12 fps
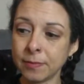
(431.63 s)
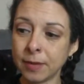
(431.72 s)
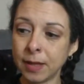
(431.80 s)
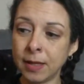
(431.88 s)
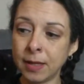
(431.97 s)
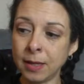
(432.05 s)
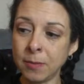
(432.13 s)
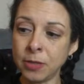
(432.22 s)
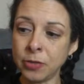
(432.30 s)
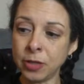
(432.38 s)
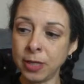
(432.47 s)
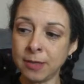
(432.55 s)
and it can be
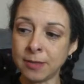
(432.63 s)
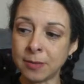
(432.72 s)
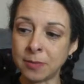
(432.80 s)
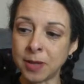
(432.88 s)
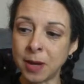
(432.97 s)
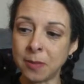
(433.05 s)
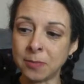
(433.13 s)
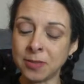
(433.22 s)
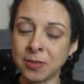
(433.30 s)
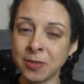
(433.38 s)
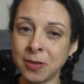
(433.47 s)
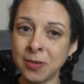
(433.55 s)
tricky sometimes,
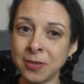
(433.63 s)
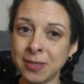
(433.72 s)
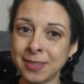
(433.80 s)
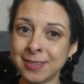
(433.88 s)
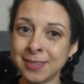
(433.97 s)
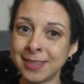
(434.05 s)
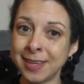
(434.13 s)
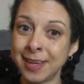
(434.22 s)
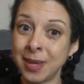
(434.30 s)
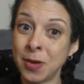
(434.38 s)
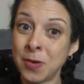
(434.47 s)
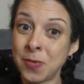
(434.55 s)
because
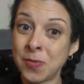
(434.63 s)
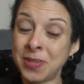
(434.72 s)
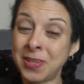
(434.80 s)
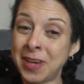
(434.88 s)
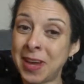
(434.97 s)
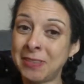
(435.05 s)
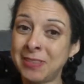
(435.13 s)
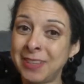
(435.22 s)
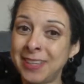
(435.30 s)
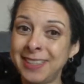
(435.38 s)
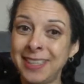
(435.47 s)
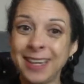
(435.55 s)
when you have an
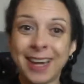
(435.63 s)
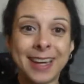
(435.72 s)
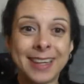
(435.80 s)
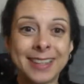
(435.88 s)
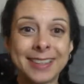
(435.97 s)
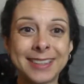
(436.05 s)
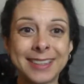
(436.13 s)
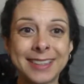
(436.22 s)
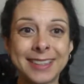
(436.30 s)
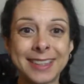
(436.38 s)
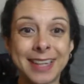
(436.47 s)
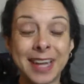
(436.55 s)
idea,
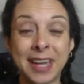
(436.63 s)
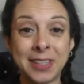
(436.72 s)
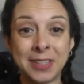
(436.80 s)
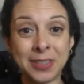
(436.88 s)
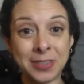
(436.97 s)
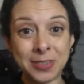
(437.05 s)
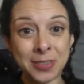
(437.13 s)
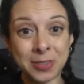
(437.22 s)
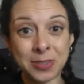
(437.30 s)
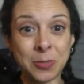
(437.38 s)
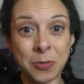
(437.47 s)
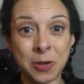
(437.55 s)
and
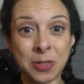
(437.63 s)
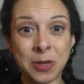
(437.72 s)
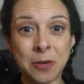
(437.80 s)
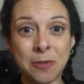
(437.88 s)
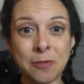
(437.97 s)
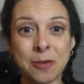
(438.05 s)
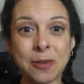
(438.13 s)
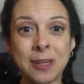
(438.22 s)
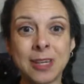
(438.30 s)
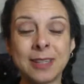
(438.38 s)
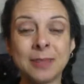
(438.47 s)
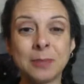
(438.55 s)
you want to go for
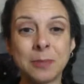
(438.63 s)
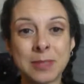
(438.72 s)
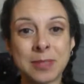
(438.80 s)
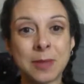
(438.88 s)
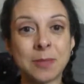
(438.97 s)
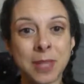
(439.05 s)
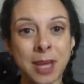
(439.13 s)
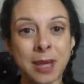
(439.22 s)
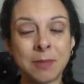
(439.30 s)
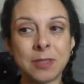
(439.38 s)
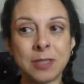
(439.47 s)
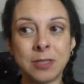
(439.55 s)
it, but
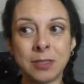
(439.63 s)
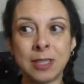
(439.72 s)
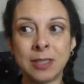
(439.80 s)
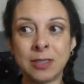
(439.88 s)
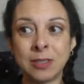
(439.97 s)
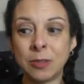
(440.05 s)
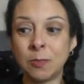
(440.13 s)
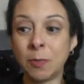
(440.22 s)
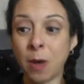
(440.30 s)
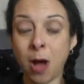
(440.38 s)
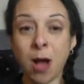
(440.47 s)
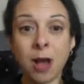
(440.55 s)
sometimes you need to
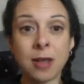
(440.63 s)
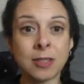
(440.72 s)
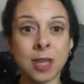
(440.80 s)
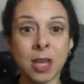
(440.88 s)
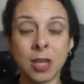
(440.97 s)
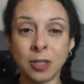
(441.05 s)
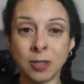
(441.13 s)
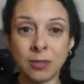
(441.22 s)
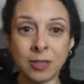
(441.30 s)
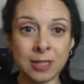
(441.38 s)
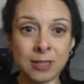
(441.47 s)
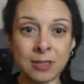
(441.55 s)
pause, you
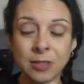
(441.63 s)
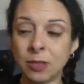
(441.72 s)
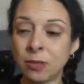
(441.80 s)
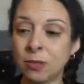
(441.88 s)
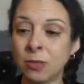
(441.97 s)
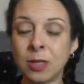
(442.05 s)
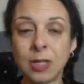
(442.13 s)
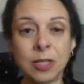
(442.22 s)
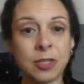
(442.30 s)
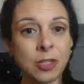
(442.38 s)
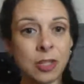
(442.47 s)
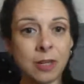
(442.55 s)
need to
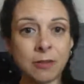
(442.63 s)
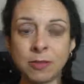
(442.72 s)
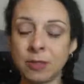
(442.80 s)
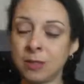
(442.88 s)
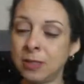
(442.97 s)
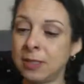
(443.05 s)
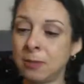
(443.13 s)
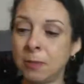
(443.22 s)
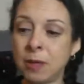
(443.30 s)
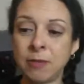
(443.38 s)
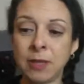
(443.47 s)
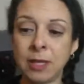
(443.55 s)
shift, you need to
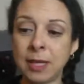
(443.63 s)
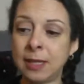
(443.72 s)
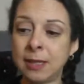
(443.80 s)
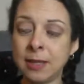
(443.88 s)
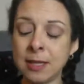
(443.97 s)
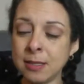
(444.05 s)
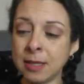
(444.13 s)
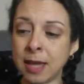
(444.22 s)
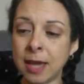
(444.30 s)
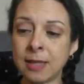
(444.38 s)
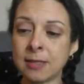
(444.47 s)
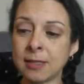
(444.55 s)
pivot, and in this
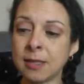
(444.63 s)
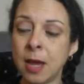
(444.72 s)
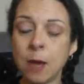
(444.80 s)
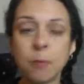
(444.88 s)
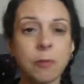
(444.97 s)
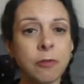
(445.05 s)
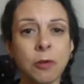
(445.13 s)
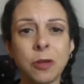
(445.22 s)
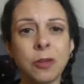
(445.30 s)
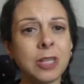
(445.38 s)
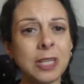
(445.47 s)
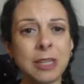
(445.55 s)
case, before
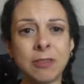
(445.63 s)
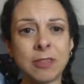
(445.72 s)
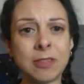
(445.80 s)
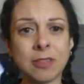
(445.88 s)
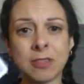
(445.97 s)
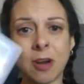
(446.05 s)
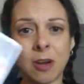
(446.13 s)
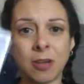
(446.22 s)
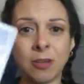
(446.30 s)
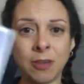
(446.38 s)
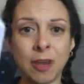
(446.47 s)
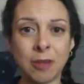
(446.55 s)
you can even start,
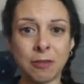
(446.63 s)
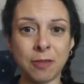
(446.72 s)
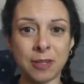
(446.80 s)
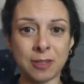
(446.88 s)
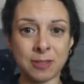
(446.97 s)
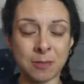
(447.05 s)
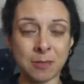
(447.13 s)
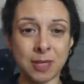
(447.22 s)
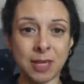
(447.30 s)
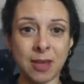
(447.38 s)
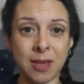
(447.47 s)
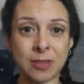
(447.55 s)
you've got to finish
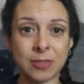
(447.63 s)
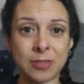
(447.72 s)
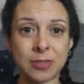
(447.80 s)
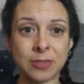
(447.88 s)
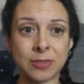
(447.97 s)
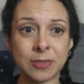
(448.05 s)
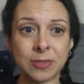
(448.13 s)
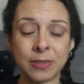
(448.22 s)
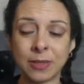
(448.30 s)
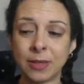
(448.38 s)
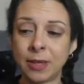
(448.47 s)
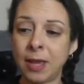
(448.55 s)
something else.
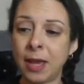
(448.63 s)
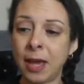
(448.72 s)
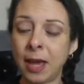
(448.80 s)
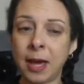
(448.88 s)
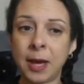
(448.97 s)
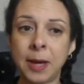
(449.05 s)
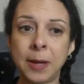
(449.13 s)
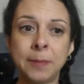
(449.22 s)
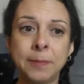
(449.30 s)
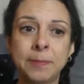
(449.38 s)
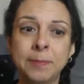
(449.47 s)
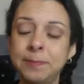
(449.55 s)

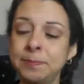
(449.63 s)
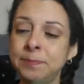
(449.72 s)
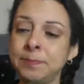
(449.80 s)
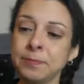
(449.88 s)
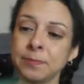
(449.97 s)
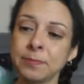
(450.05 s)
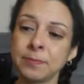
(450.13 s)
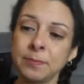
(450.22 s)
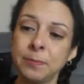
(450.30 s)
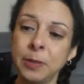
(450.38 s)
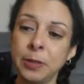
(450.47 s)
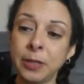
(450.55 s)
um
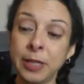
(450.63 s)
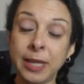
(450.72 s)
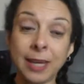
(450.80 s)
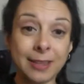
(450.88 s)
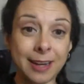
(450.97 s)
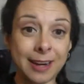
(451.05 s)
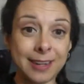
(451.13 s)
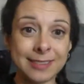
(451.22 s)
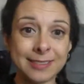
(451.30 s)
but you're going to get there,